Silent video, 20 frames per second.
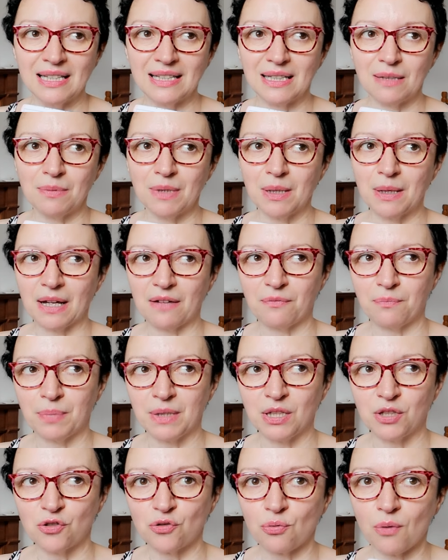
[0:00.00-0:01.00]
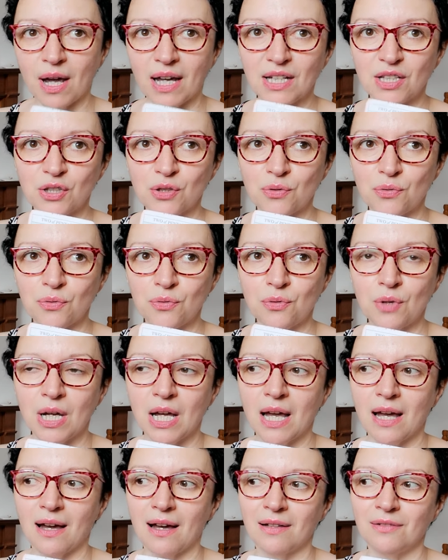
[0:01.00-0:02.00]
they may have been trying to
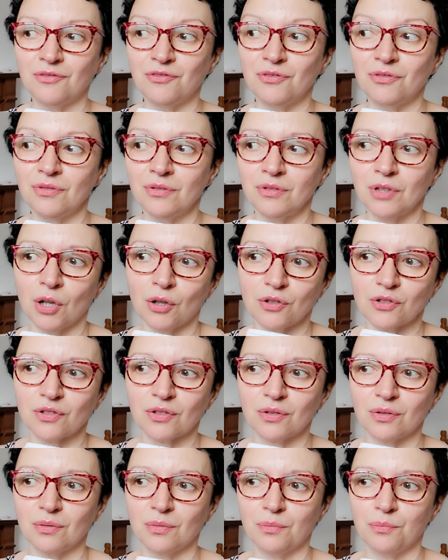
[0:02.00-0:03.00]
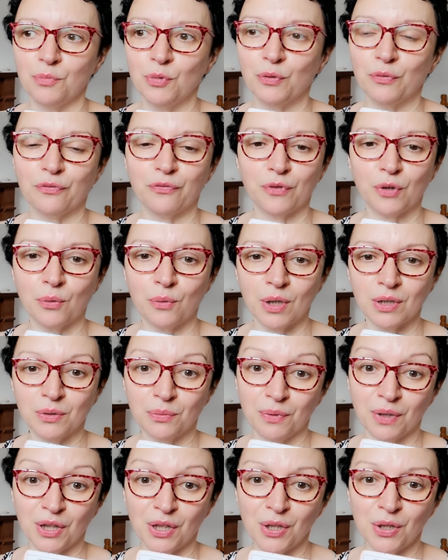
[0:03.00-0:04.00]
uh, not move
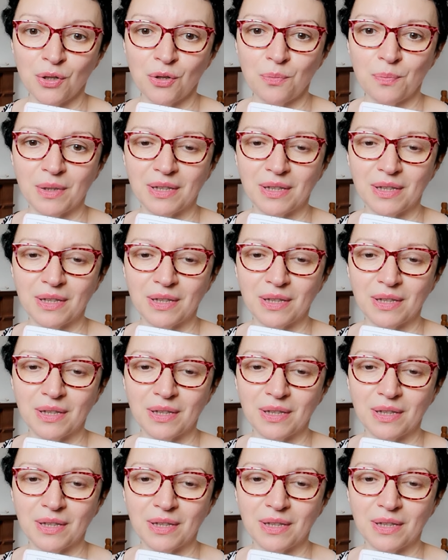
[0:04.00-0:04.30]
forward with you,